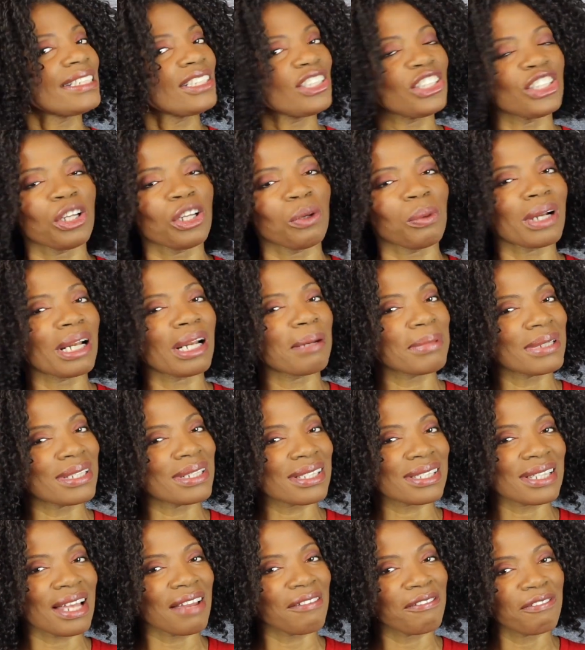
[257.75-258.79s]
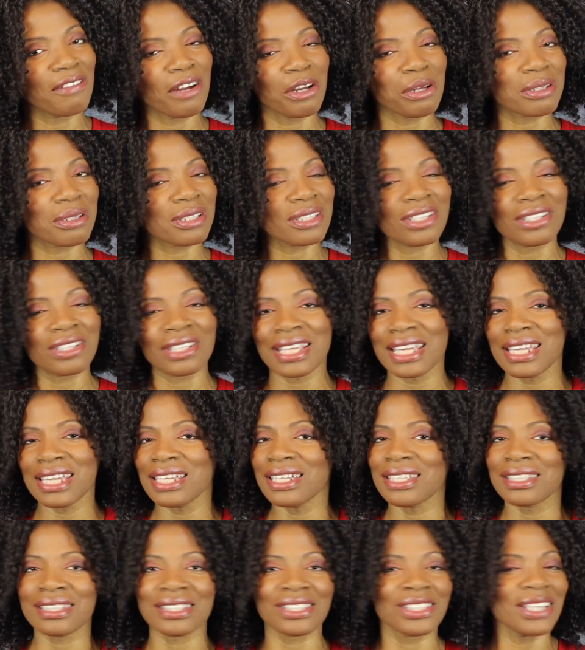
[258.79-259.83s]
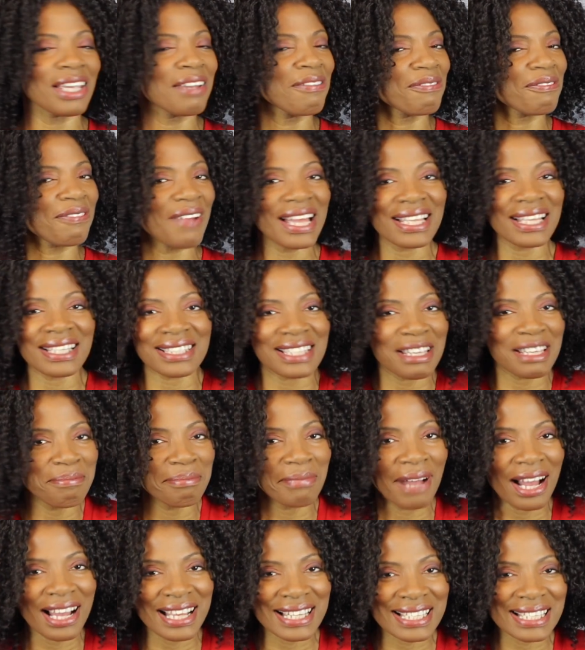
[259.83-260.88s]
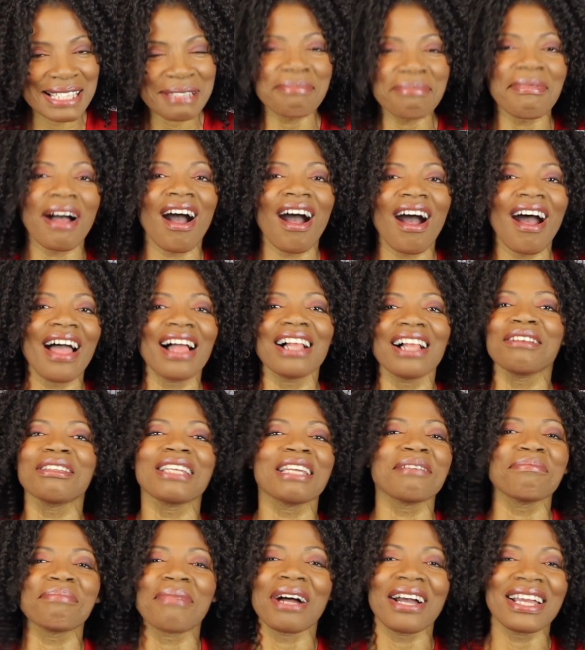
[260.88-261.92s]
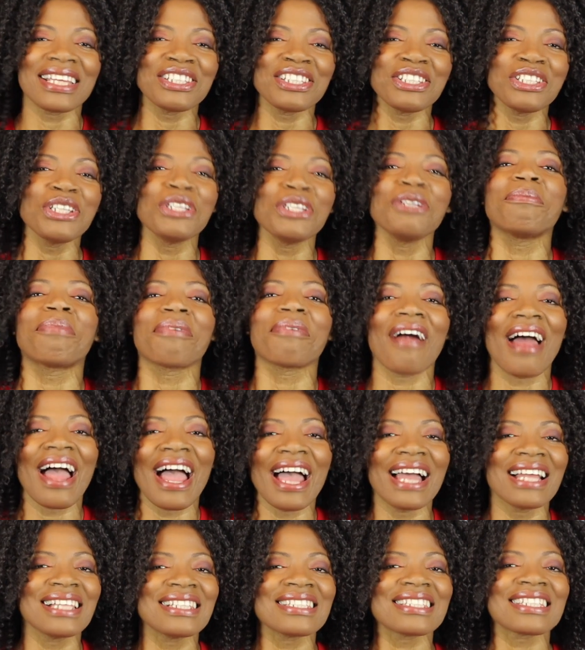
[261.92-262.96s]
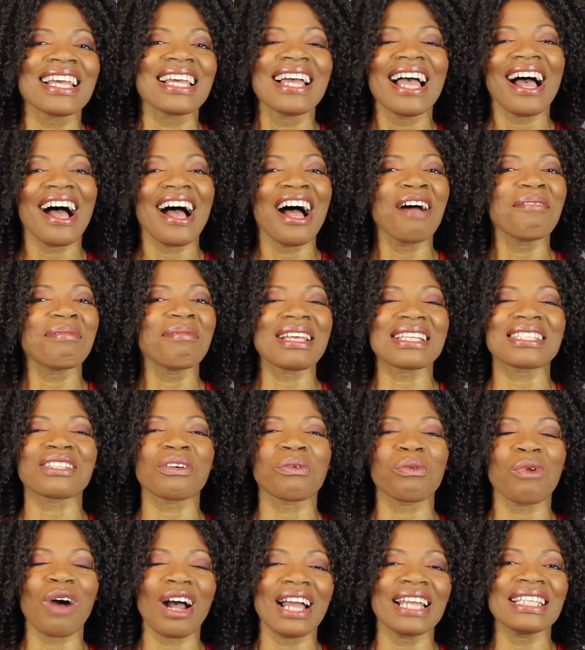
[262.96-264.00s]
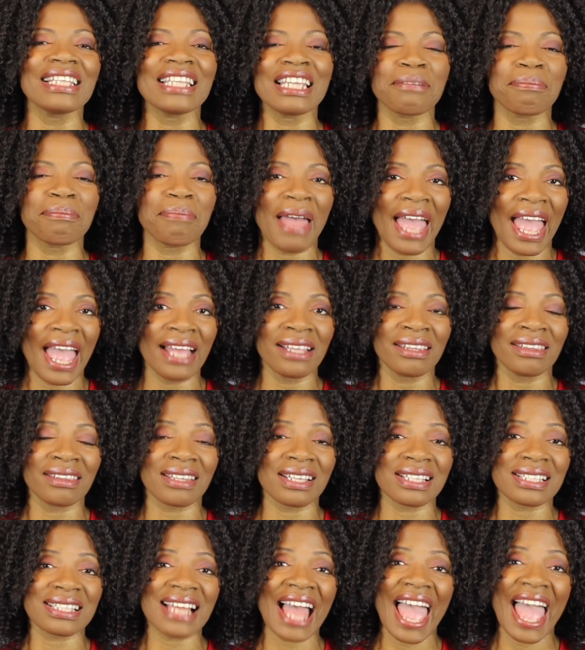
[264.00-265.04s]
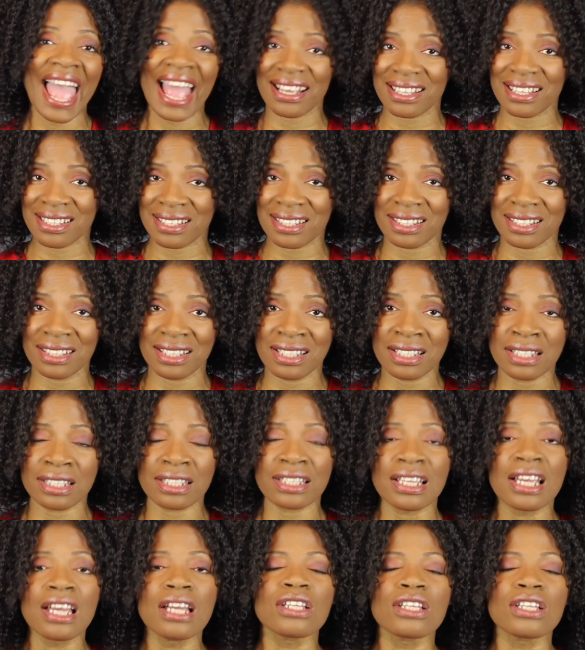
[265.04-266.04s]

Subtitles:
You know what I'm going to say, folks. You need to invest in my smile, in my new brand. There's a whitening pen that's excellent.